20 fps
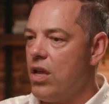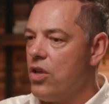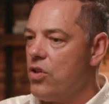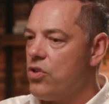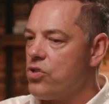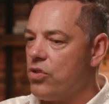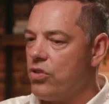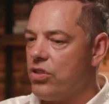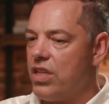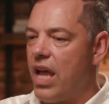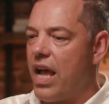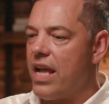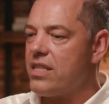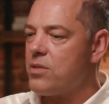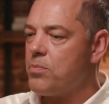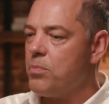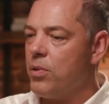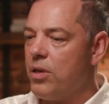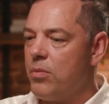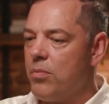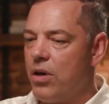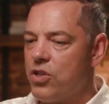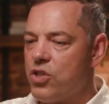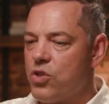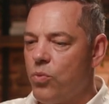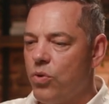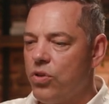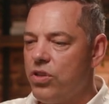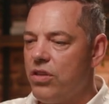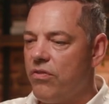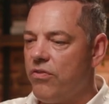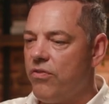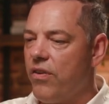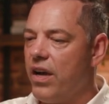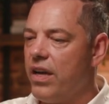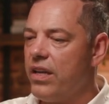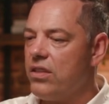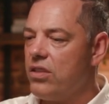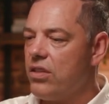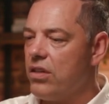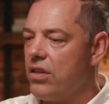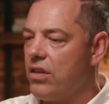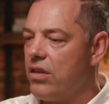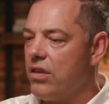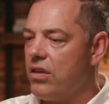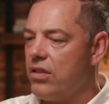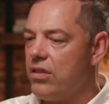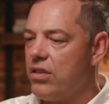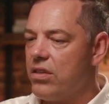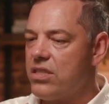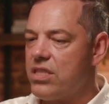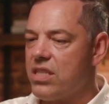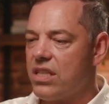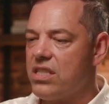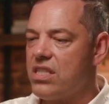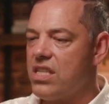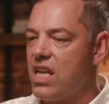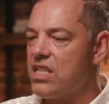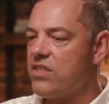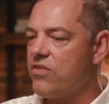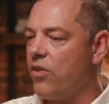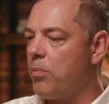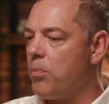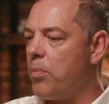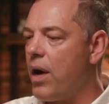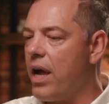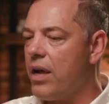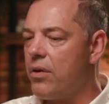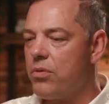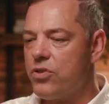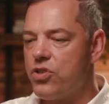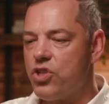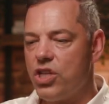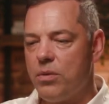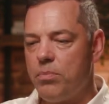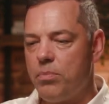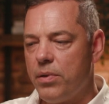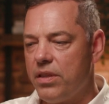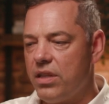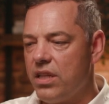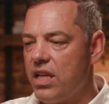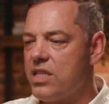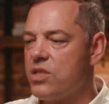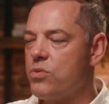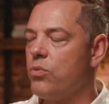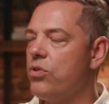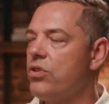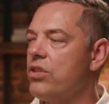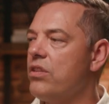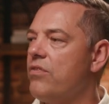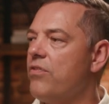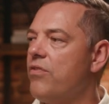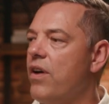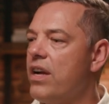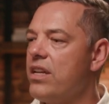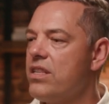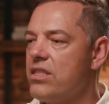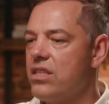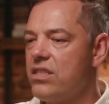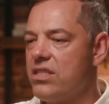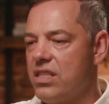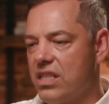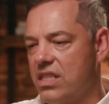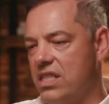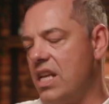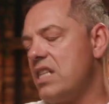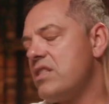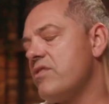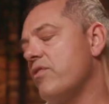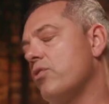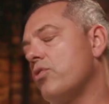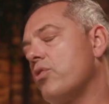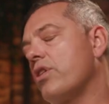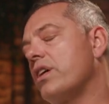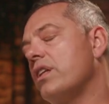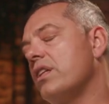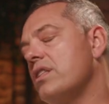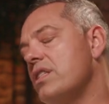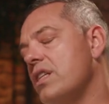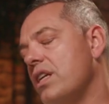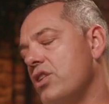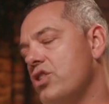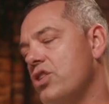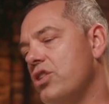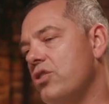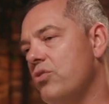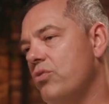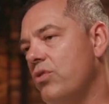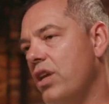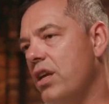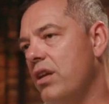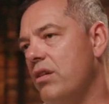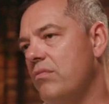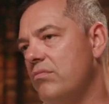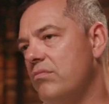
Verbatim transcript: So that's pretty much what defined the successful pirate ship, and that's what defines the successful organization today.